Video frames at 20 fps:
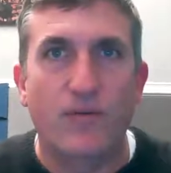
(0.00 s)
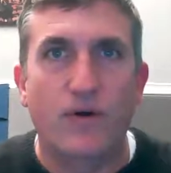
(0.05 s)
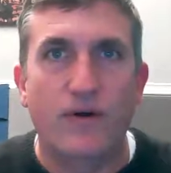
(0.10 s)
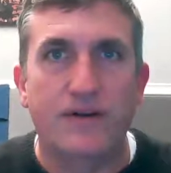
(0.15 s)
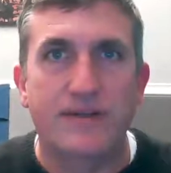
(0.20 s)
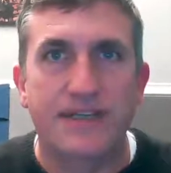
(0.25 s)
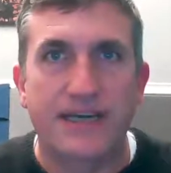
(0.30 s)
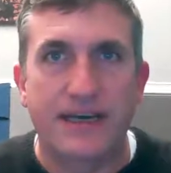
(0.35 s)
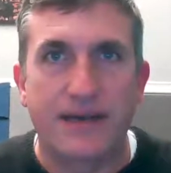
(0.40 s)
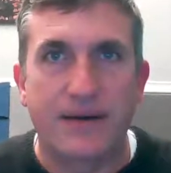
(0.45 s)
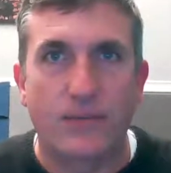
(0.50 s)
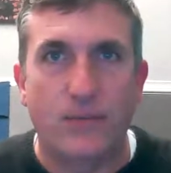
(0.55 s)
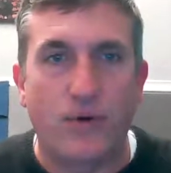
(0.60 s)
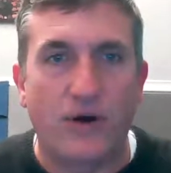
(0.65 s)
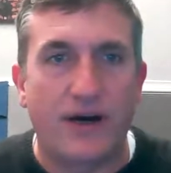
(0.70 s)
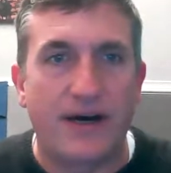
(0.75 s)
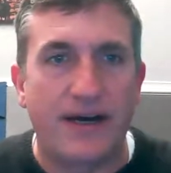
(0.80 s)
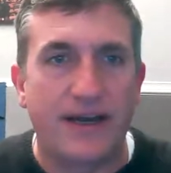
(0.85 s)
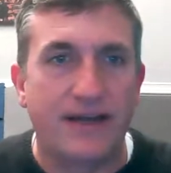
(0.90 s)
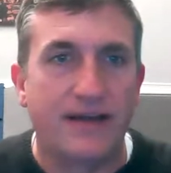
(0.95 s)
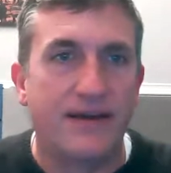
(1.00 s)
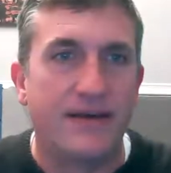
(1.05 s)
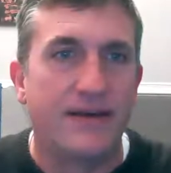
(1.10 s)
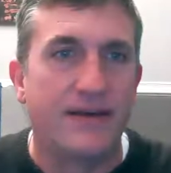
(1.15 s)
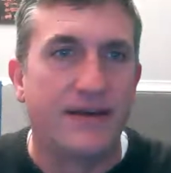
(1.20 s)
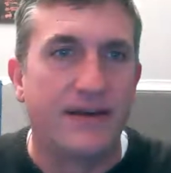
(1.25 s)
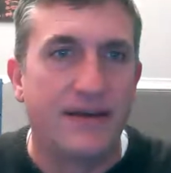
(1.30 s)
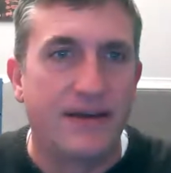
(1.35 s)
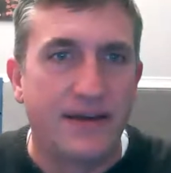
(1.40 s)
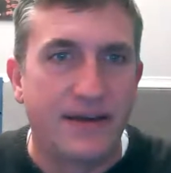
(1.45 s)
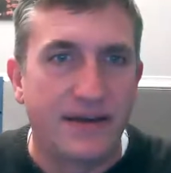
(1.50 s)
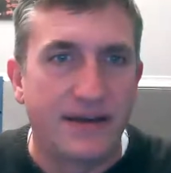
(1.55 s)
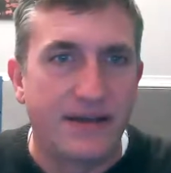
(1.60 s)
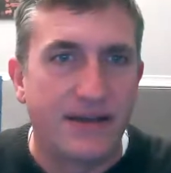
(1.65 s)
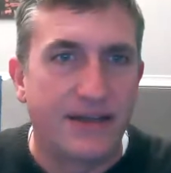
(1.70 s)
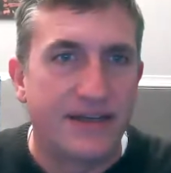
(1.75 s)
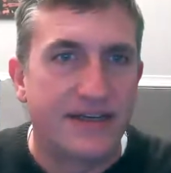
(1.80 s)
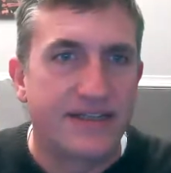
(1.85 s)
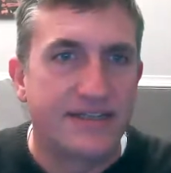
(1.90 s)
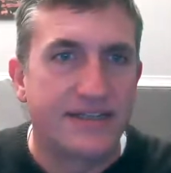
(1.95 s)
works and why
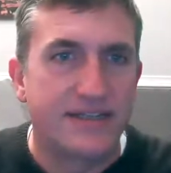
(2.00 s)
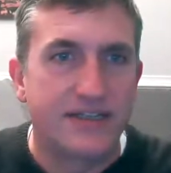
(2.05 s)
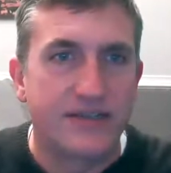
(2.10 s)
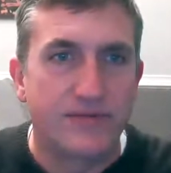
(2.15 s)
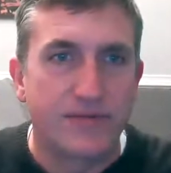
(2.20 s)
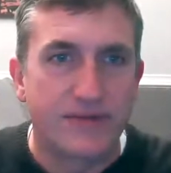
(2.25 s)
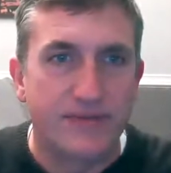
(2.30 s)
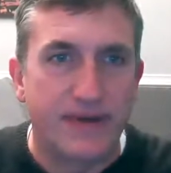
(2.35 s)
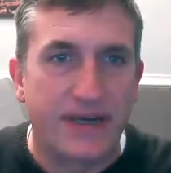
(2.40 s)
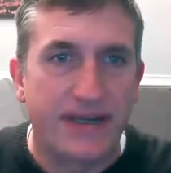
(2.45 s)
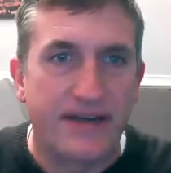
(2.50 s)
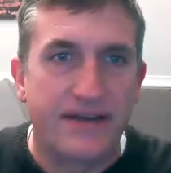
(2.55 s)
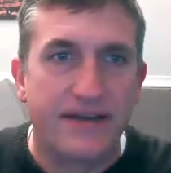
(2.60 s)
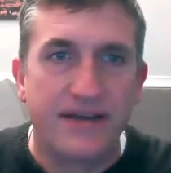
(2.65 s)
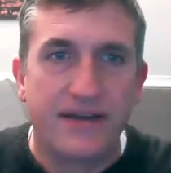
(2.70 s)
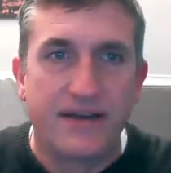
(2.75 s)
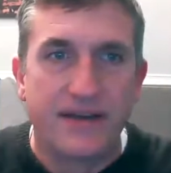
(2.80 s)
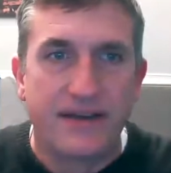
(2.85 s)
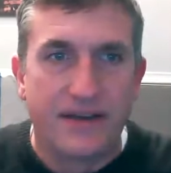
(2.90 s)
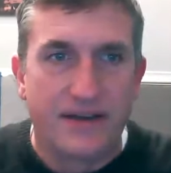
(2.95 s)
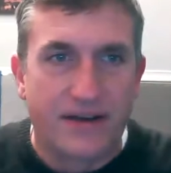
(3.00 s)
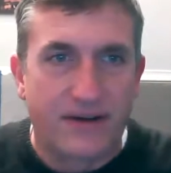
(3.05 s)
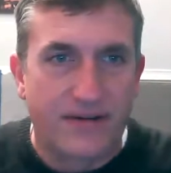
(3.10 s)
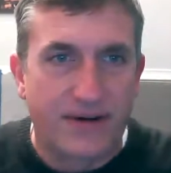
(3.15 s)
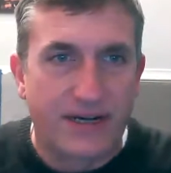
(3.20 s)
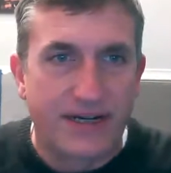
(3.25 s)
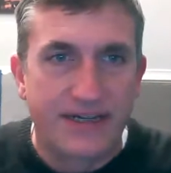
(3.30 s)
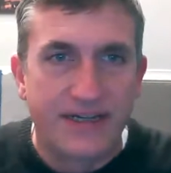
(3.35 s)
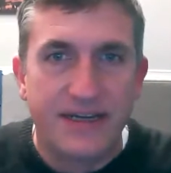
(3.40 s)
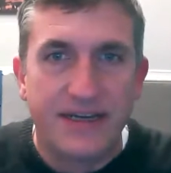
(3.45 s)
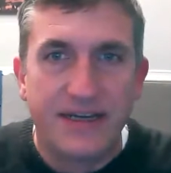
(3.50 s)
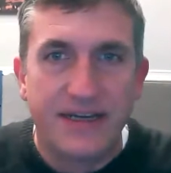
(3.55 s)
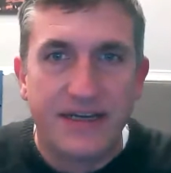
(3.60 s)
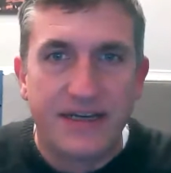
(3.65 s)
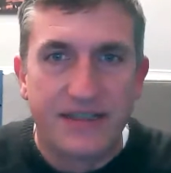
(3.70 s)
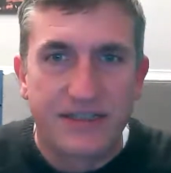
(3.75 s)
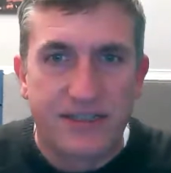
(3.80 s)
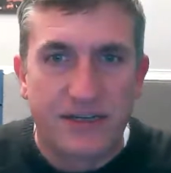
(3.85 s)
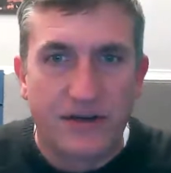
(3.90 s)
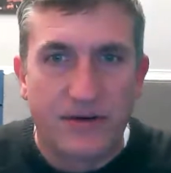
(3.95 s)
that decision was made. All right.
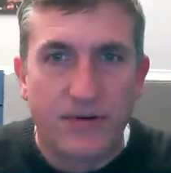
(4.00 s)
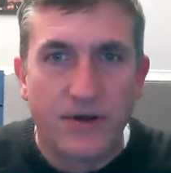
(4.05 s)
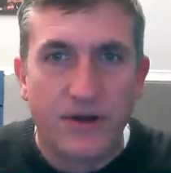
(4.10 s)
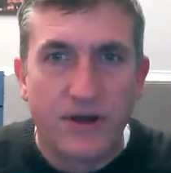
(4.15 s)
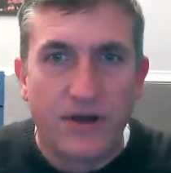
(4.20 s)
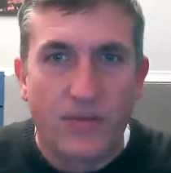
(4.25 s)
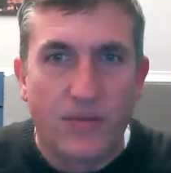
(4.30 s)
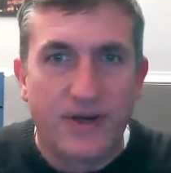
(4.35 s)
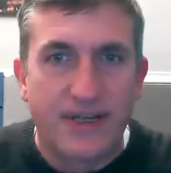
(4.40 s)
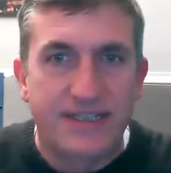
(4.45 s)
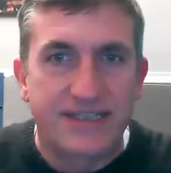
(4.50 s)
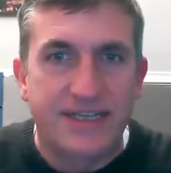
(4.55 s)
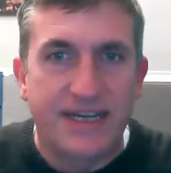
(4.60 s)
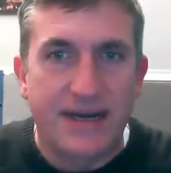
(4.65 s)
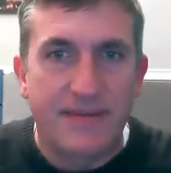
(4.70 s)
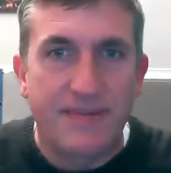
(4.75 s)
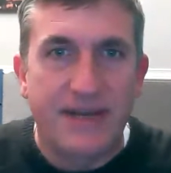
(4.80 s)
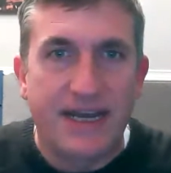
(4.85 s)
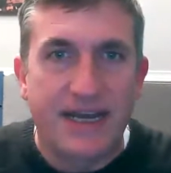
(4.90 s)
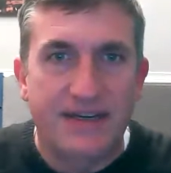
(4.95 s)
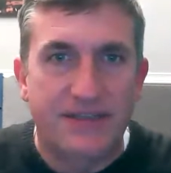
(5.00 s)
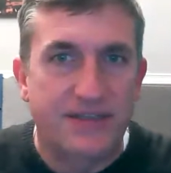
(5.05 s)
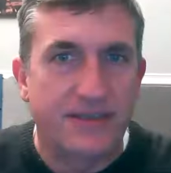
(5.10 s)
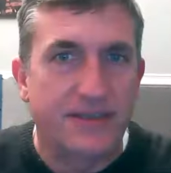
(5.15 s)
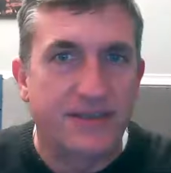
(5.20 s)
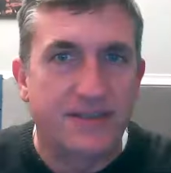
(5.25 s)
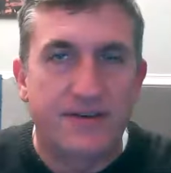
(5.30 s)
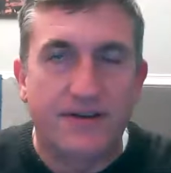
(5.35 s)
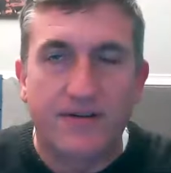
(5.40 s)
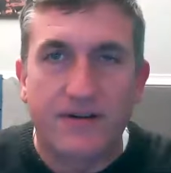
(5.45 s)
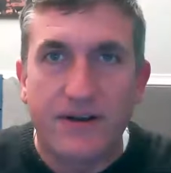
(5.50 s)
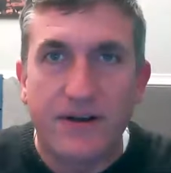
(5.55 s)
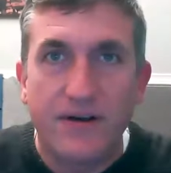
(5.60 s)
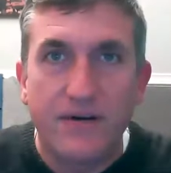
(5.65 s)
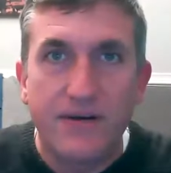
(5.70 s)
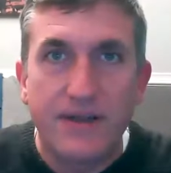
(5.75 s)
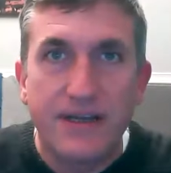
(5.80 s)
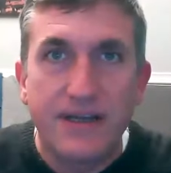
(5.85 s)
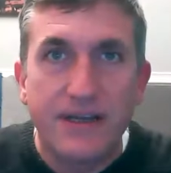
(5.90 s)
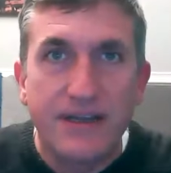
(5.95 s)
So when it's time to actually start
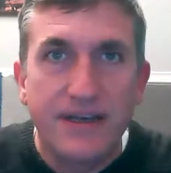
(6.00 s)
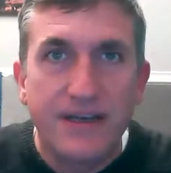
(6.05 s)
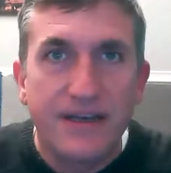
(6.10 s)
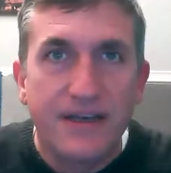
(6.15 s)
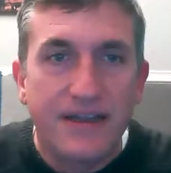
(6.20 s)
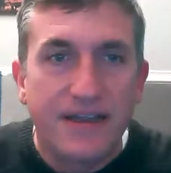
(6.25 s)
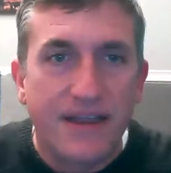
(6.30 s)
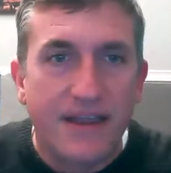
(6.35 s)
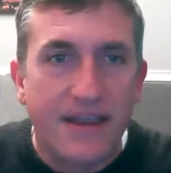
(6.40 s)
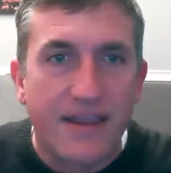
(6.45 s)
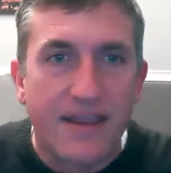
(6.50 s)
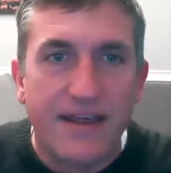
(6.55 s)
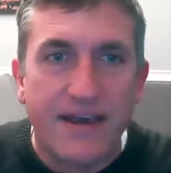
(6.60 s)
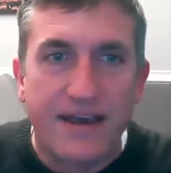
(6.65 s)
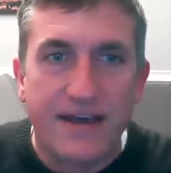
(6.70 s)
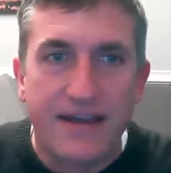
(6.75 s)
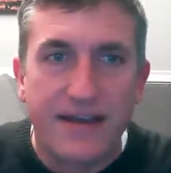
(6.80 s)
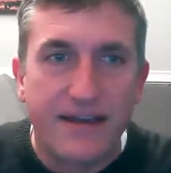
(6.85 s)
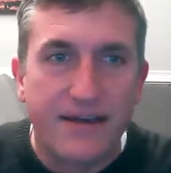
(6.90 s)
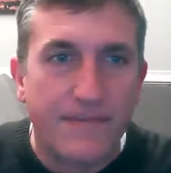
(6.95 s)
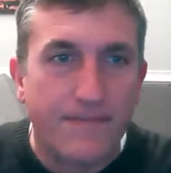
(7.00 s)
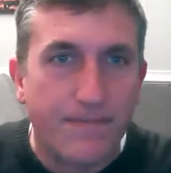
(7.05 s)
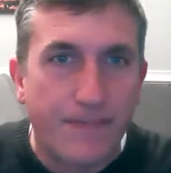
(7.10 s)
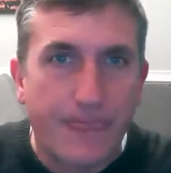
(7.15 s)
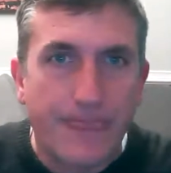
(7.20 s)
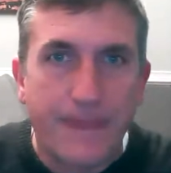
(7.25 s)
coding, then,